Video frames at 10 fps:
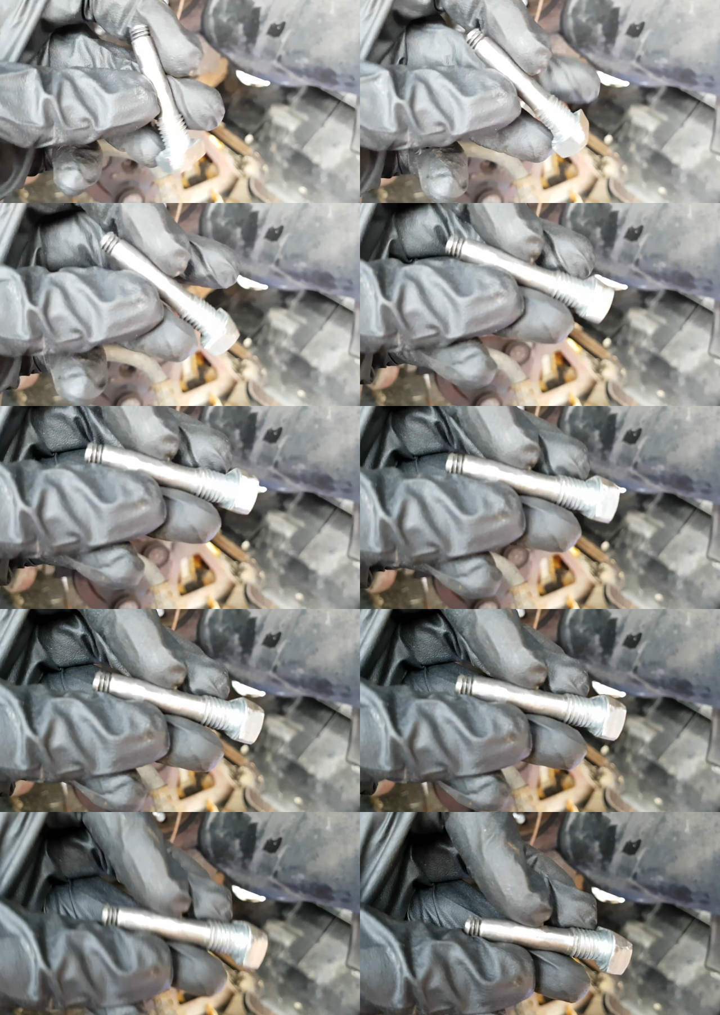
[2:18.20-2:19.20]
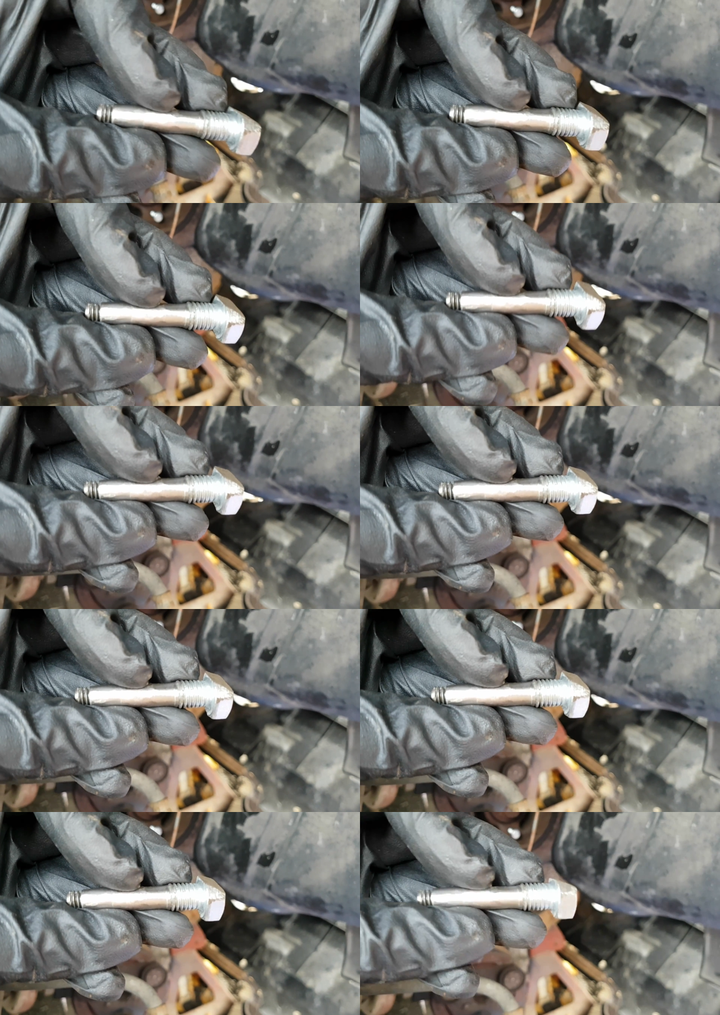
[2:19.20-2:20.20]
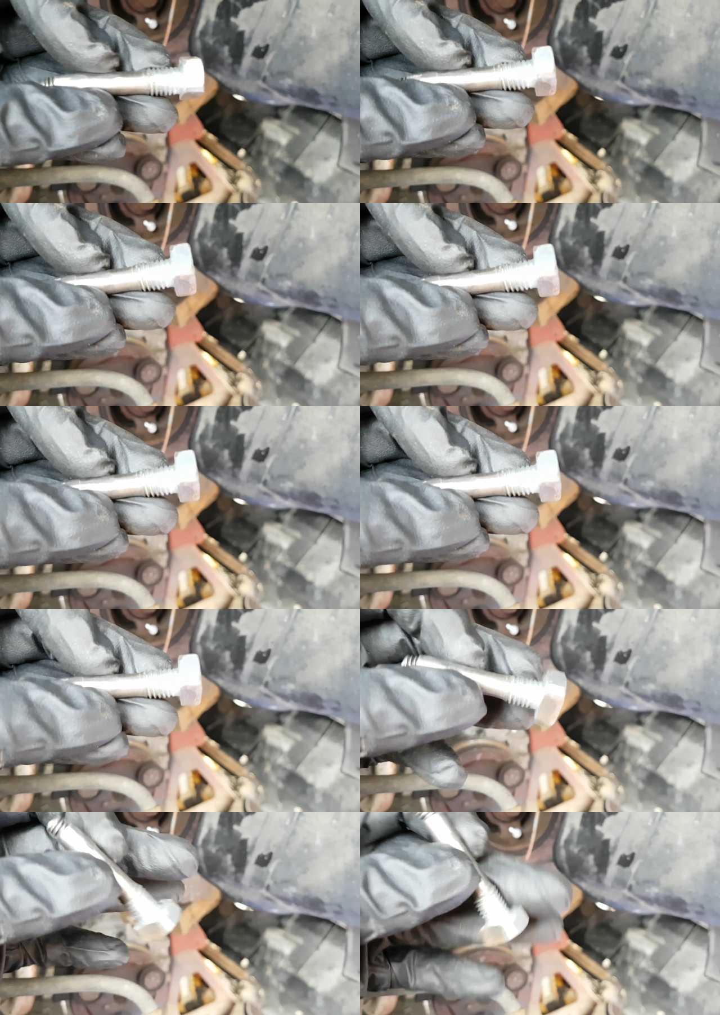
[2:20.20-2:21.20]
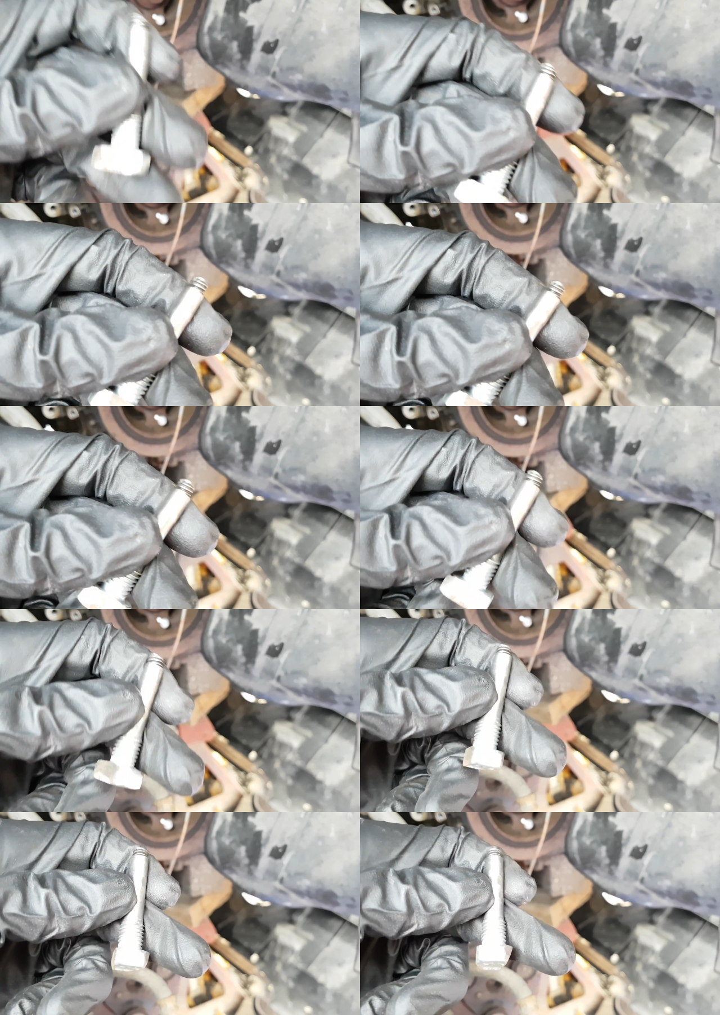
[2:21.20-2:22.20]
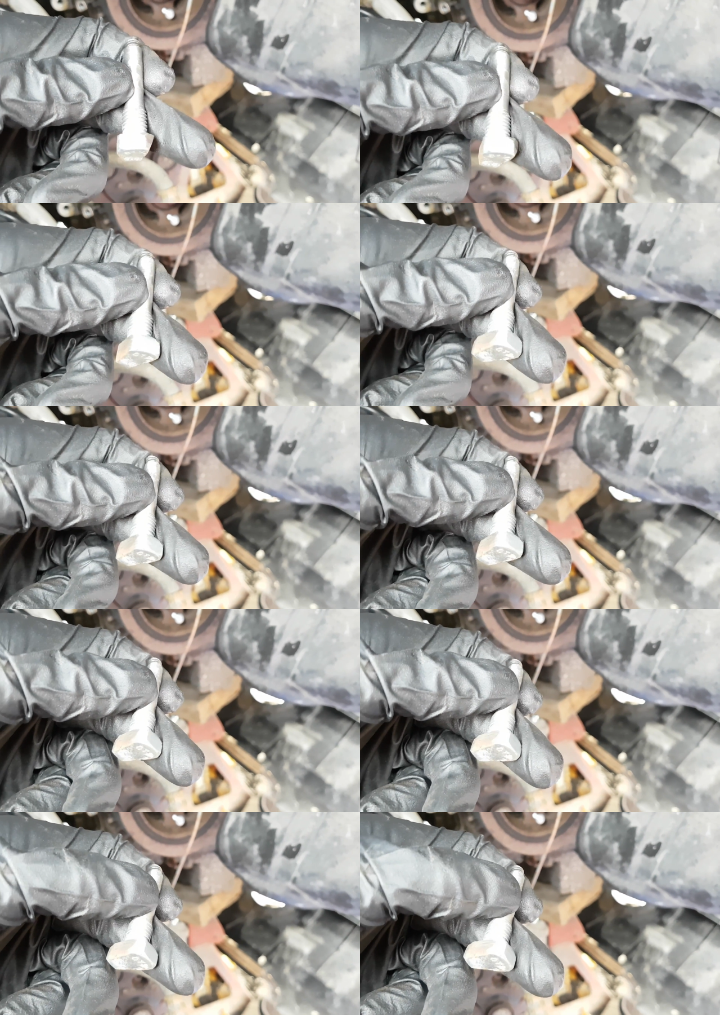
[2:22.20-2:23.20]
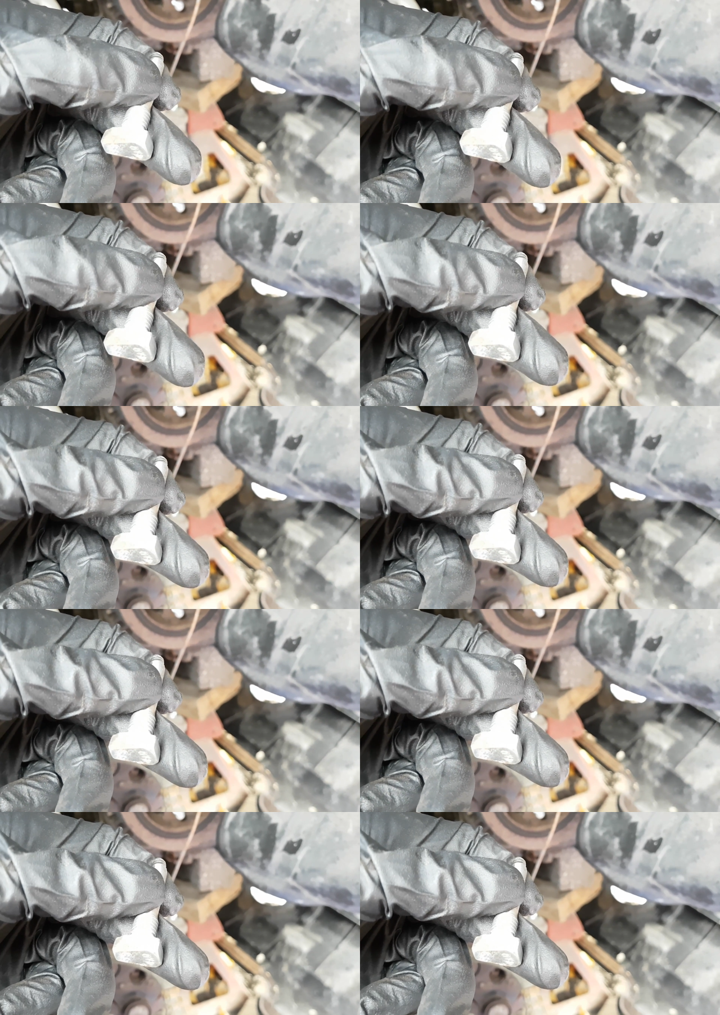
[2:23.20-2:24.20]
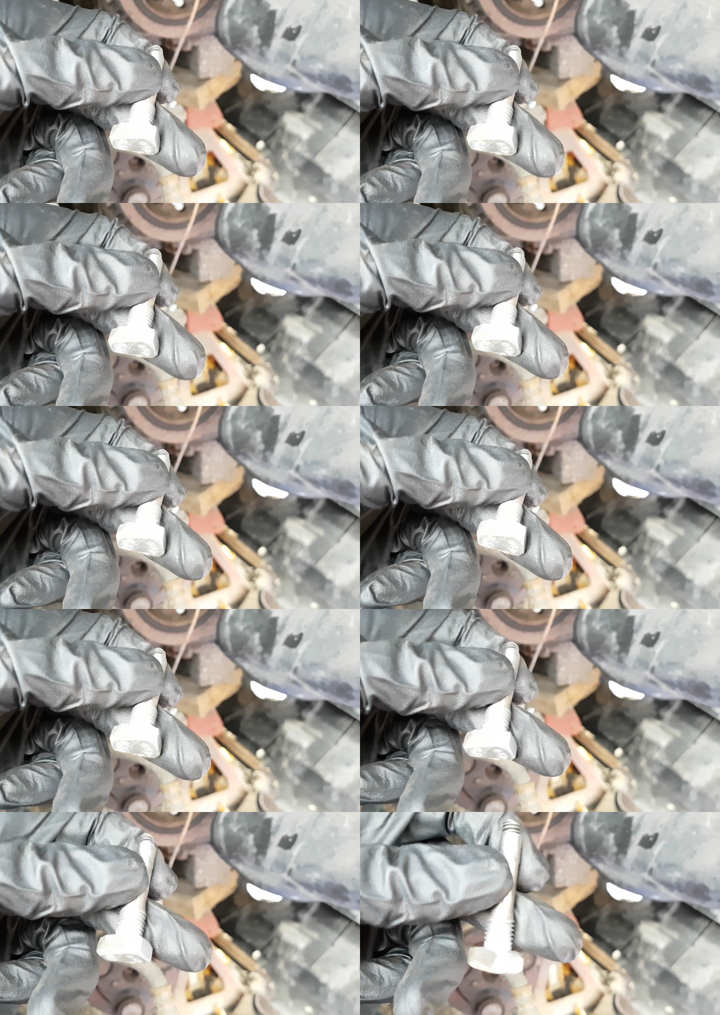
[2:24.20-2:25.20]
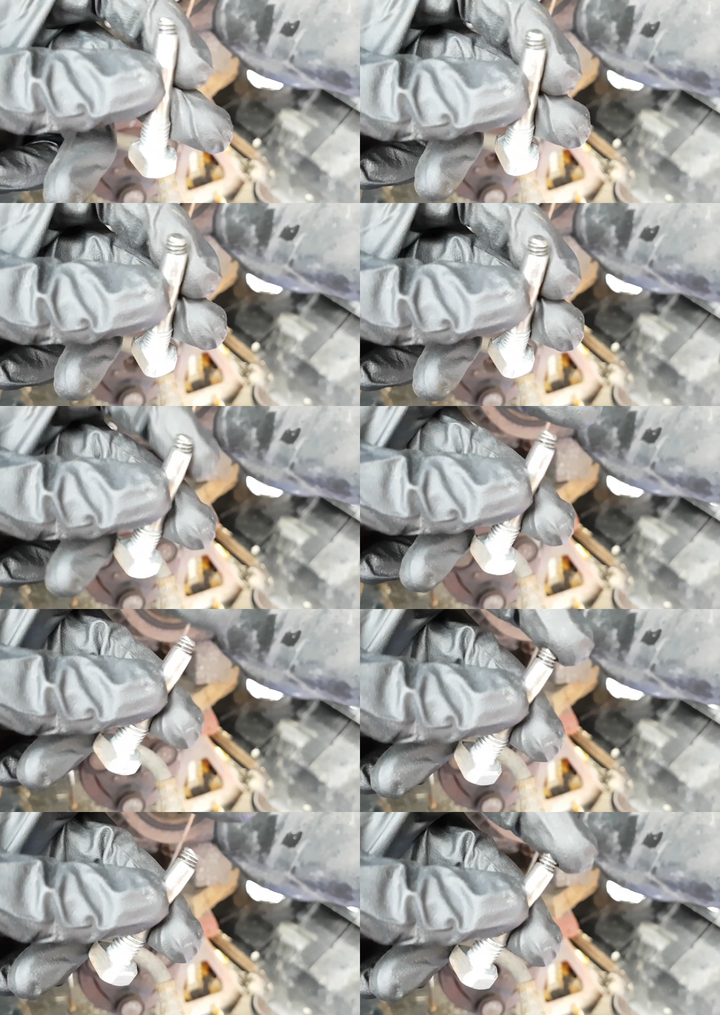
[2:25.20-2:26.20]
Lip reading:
No face is visible, so there are no lips to read.